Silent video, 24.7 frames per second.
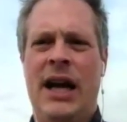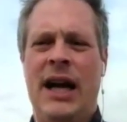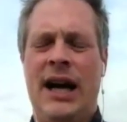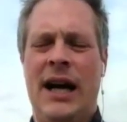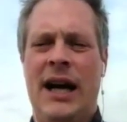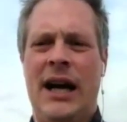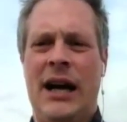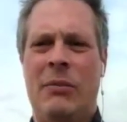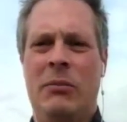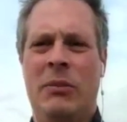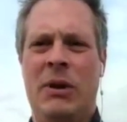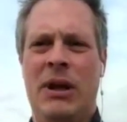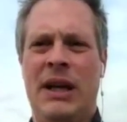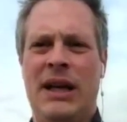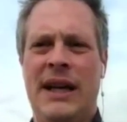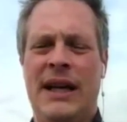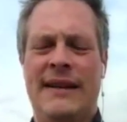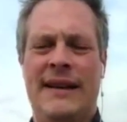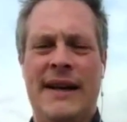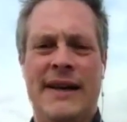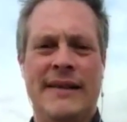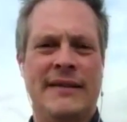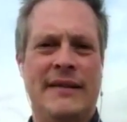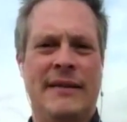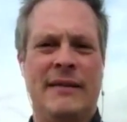Um,
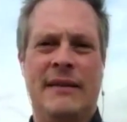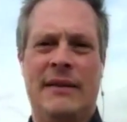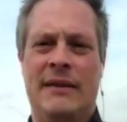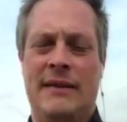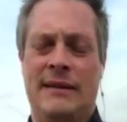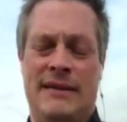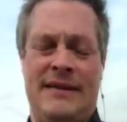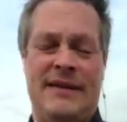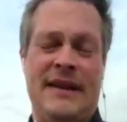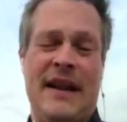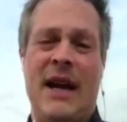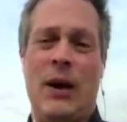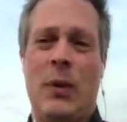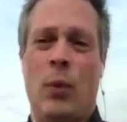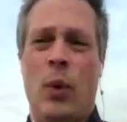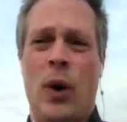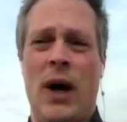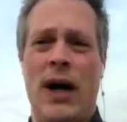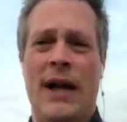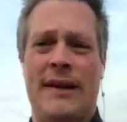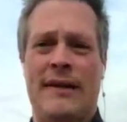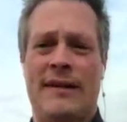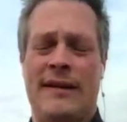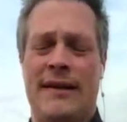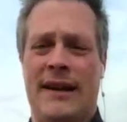it doesn't say
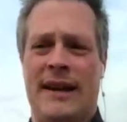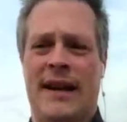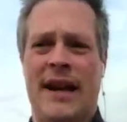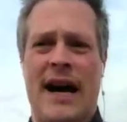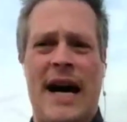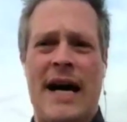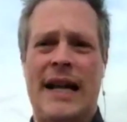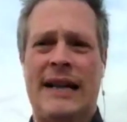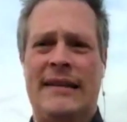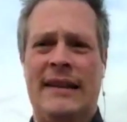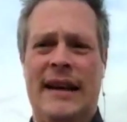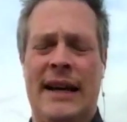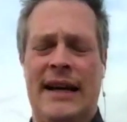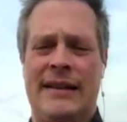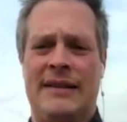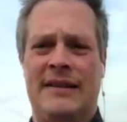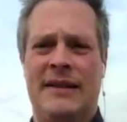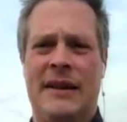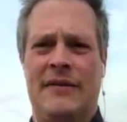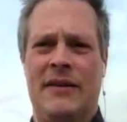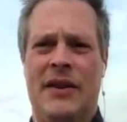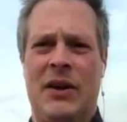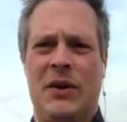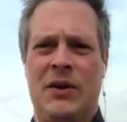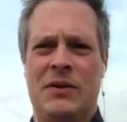what the contents
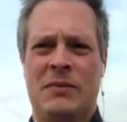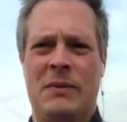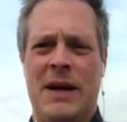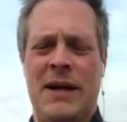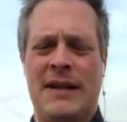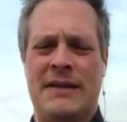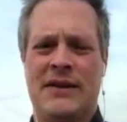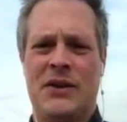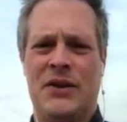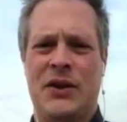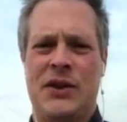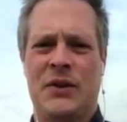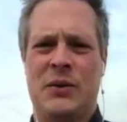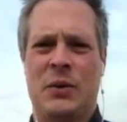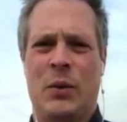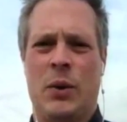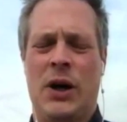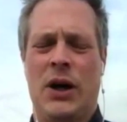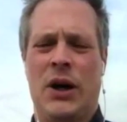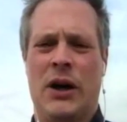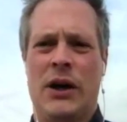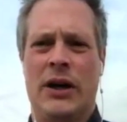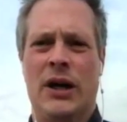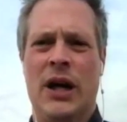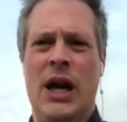of those messages
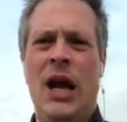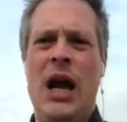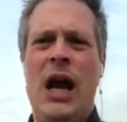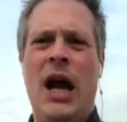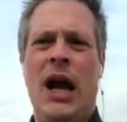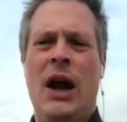were.